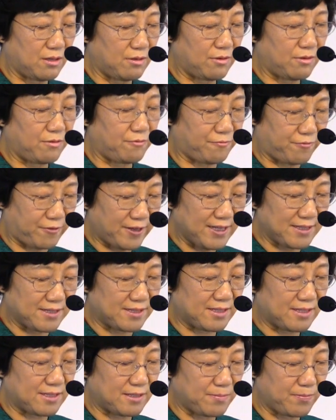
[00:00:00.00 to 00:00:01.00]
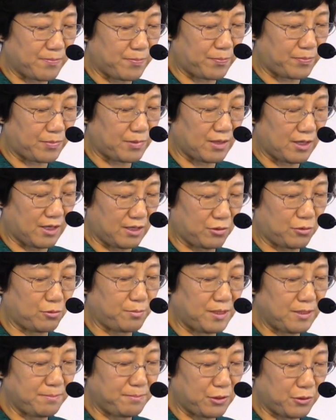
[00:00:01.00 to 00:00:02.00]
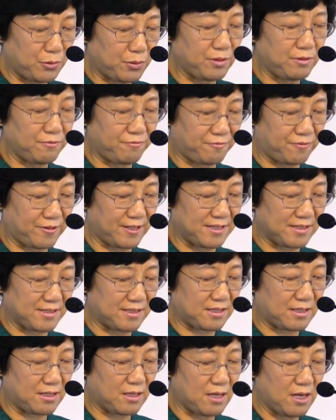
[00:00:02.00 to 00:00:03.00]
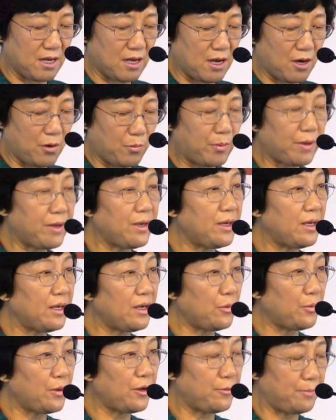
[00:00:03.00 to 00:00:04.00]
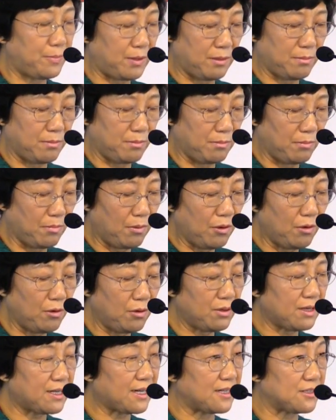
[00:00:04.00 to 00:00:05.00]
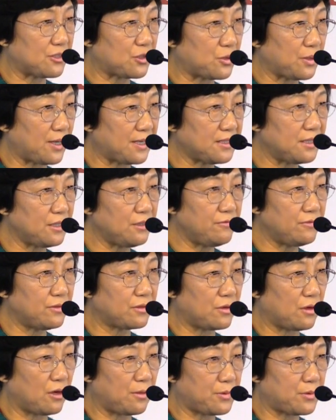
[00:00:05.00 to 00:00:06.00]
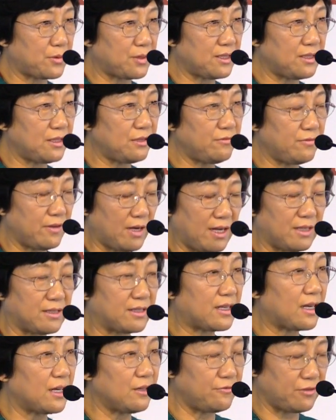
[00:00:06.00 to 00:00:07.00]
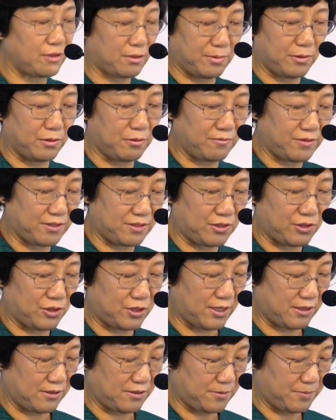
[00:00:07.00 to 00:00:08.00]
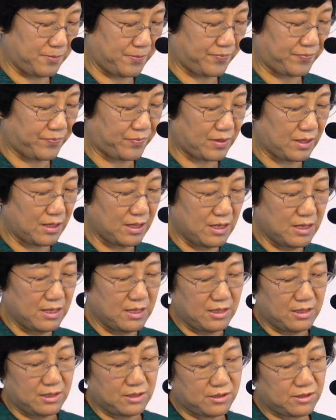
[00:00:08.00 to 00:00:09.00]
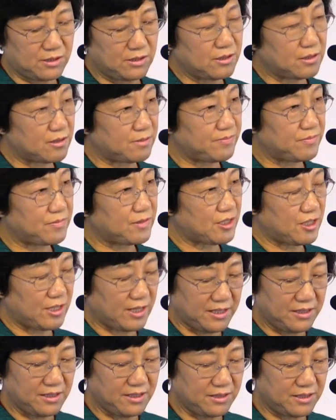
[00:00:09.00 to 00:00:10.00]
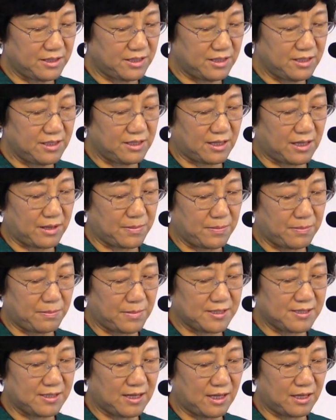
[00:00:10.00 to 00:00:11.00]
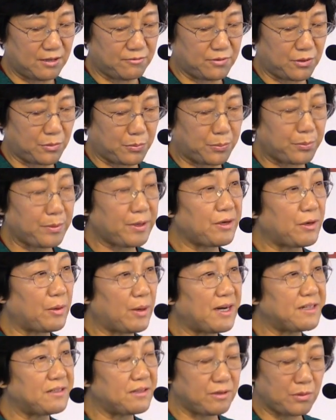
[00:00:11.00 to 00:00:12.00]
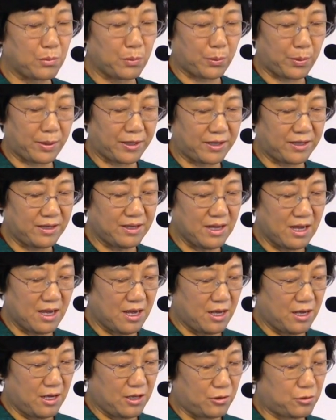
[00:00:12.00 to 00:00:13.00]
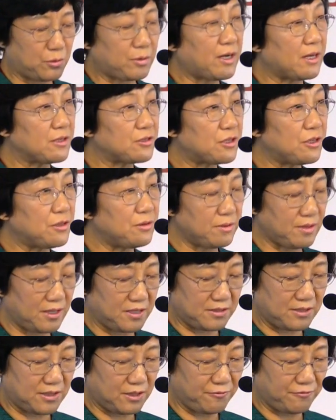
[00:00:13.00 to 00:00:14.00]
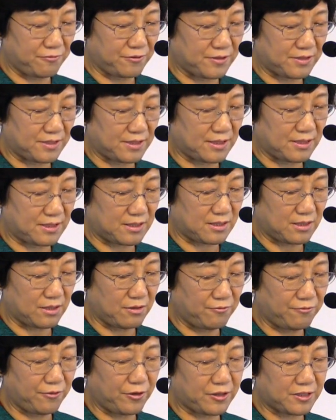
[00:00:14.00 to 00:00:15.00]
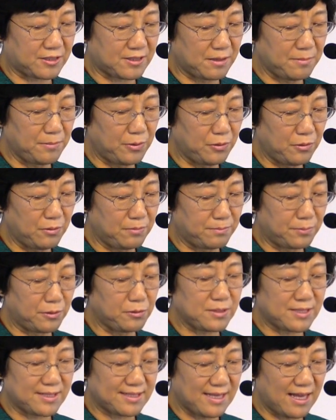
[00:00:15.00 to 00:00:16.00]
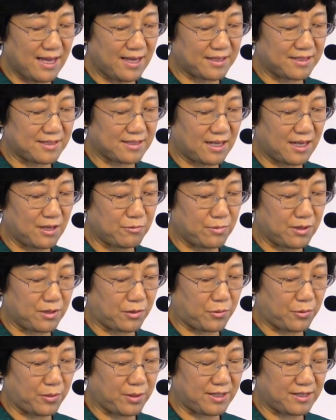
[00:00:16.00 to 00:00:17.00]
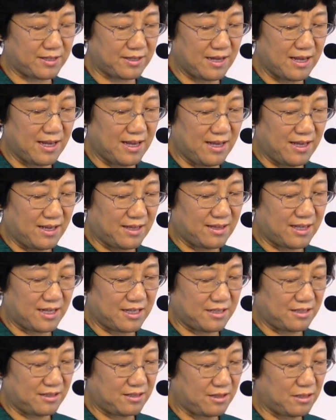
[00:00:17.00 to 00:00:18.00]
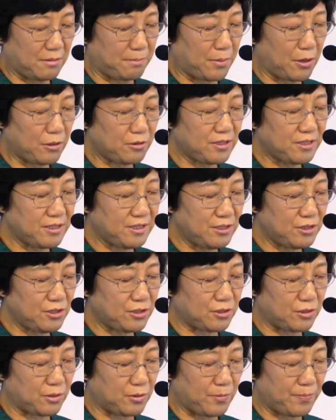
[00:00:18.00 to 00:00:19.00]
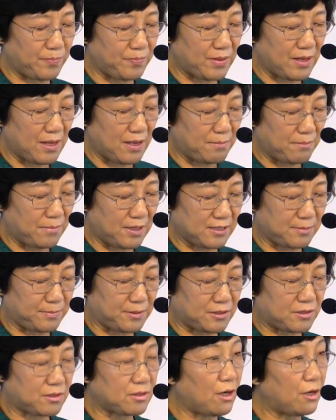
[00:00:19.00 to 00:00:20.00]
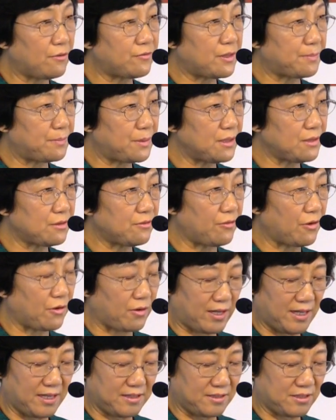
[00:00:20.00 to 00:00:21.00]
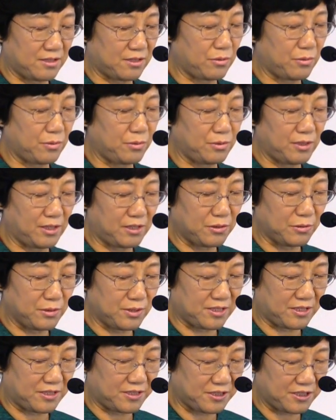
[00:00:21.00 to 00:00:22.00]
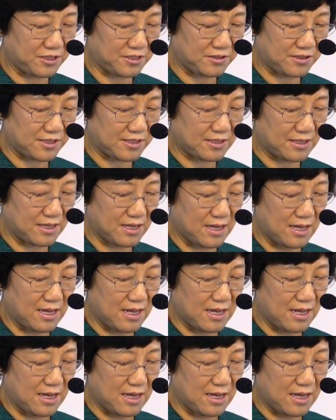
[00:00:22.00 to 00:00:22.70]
friends, to be between friends, we will be more constructive, cooperative, and comfortable with each other. Third, China and India must have the will and the way to control their differences. For example, both sides have agreed that the border issue must be solved peacefully and through negotiations.